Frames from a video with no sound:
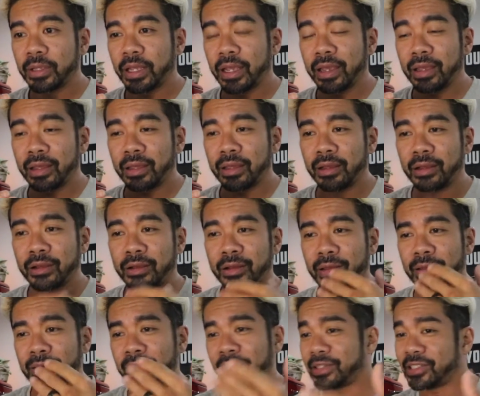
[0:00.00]
and, uh,
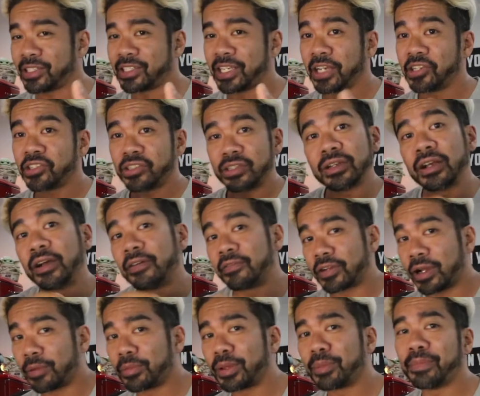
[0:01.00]
and hesitation
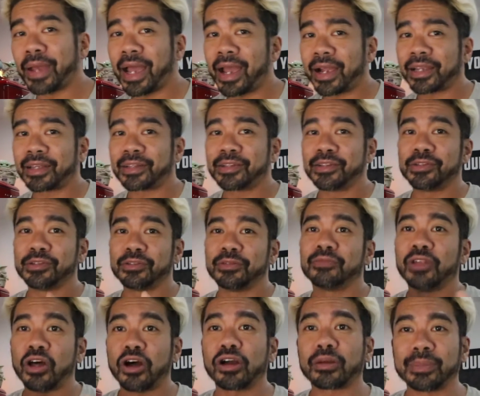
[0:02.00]
of coming back to do
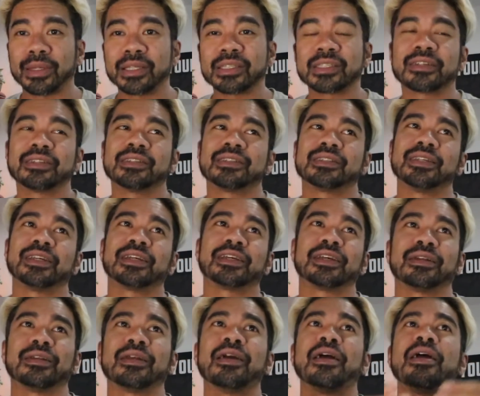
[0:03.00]
Vlogmas because
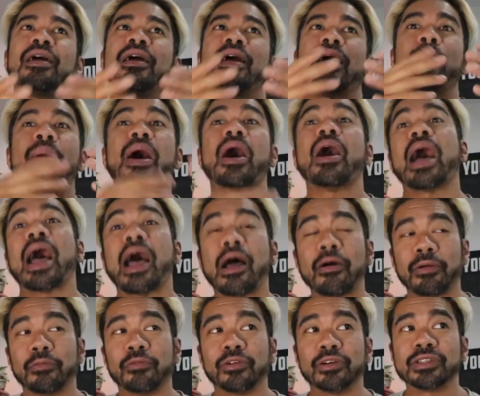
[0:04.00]
thinking about
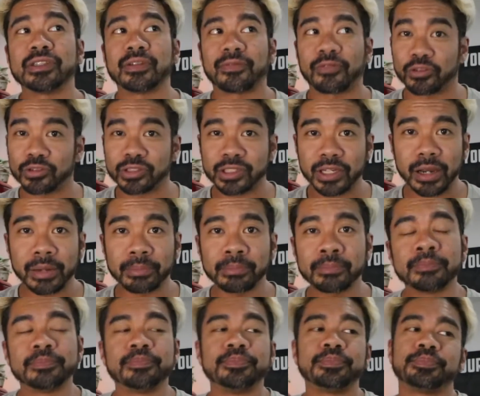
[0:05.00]
how it was the first
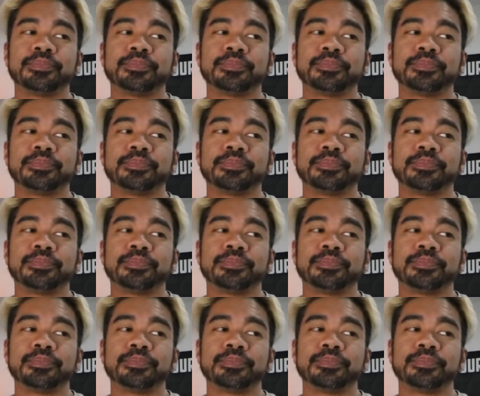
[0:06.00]
time